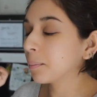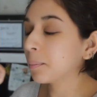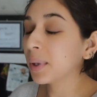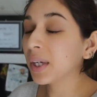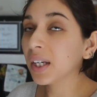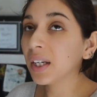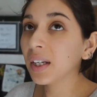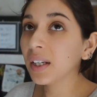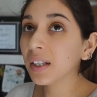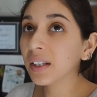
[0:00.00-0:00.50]

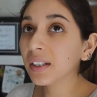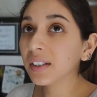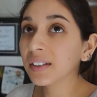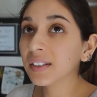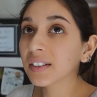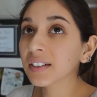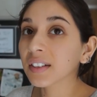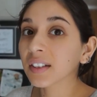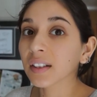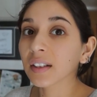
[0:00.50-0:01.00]

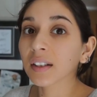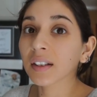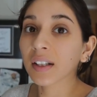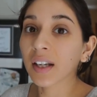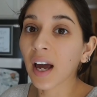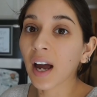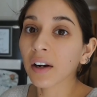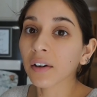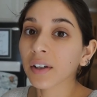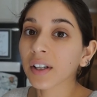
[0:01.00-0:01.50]
peas,
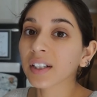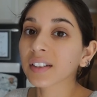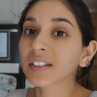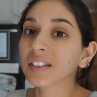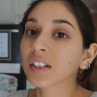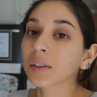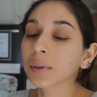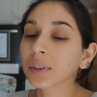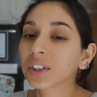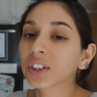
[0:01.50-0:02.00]
carrots
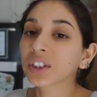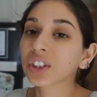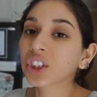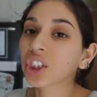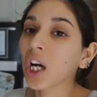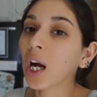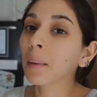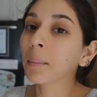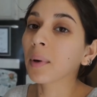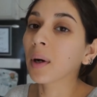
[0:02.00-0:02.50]
so we just
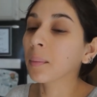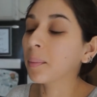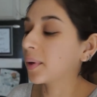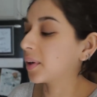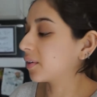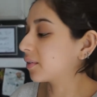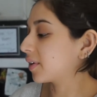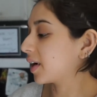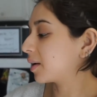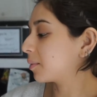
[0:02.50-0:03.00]
chop up
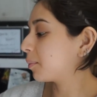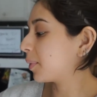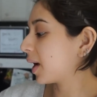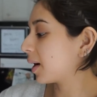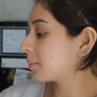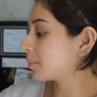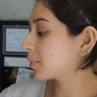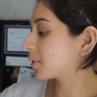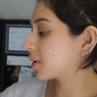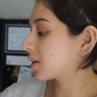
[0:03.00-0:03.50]
and red
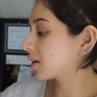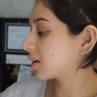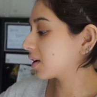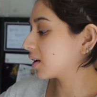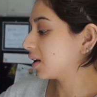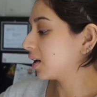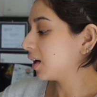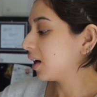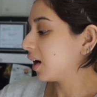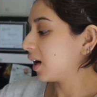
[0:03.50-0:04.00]

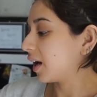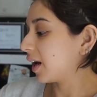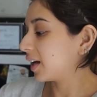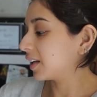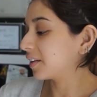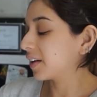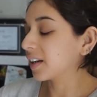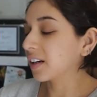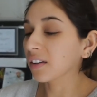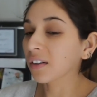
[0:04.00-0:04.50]
pepper
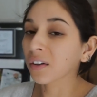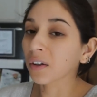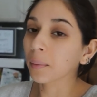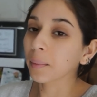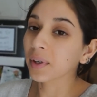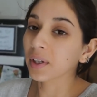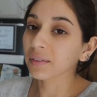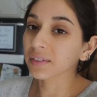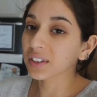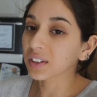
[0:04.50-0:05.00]
and then a little
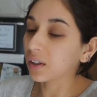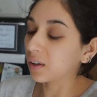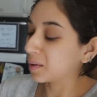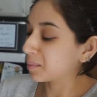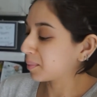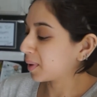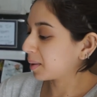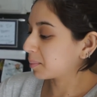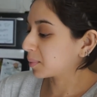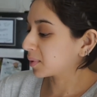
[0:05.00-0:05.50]
bit of salt
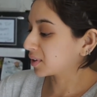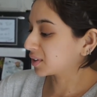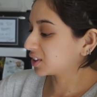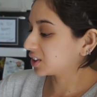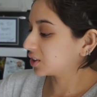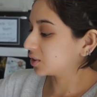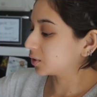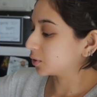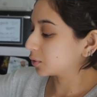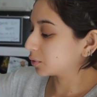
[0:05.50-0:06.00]
and pepper
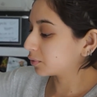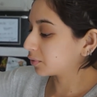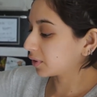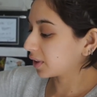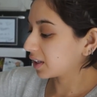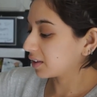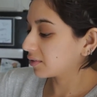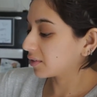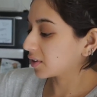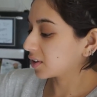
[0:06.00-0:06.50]
to
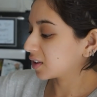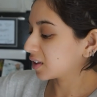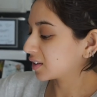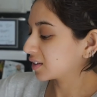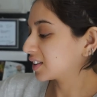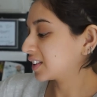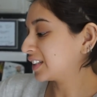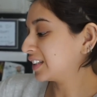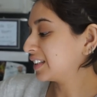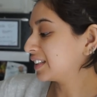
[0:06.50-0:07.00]

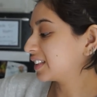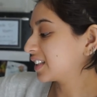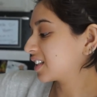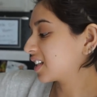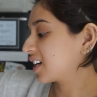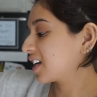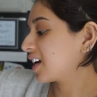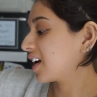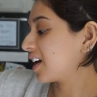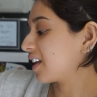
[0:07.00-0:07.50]
flavor
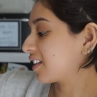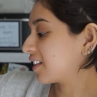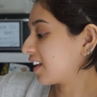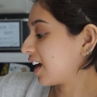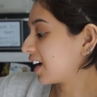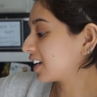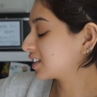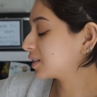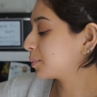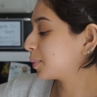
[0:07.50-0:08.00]
season it and
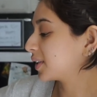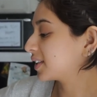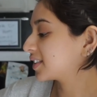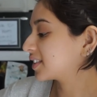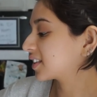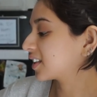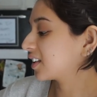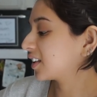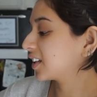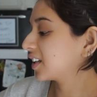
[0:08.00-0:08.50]
that's
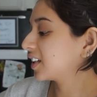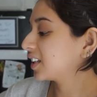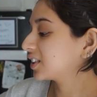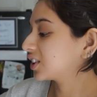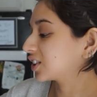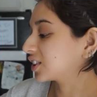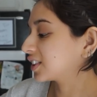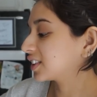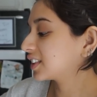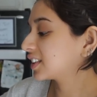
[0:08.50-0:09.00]
basically
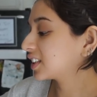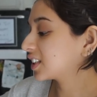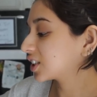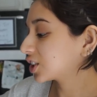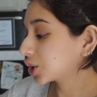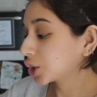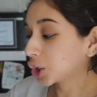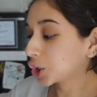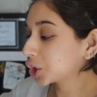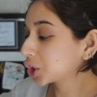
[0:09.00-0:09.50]
it just
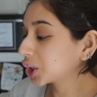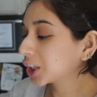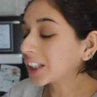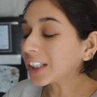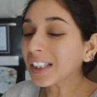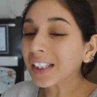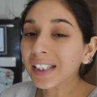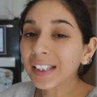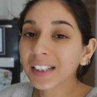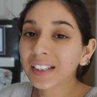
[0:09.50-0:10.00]

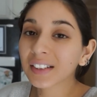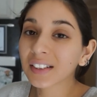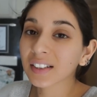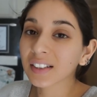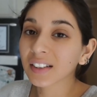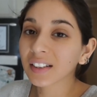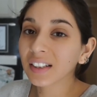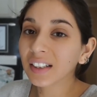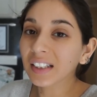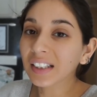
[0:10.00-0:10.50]
chill
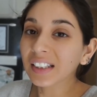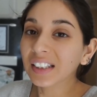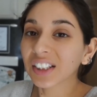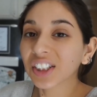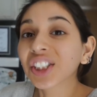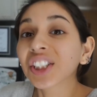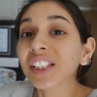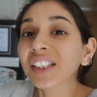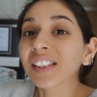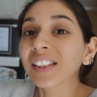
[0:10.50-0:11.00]
it
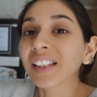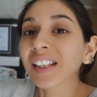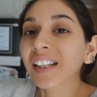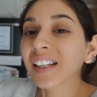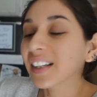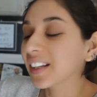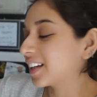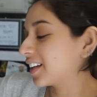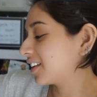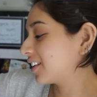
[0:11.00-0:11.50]
chill
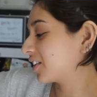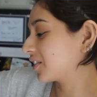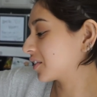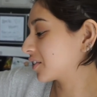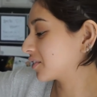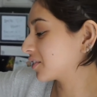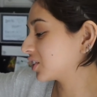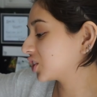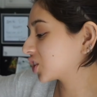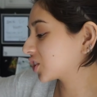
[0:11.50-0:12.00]
it in the
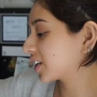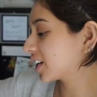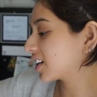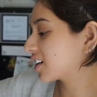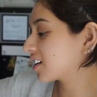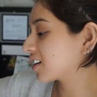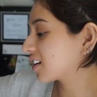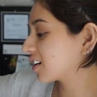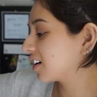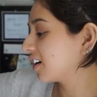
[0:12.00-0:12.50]

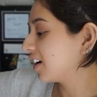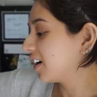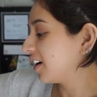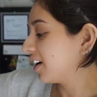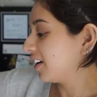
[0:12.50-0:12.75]
refrigerator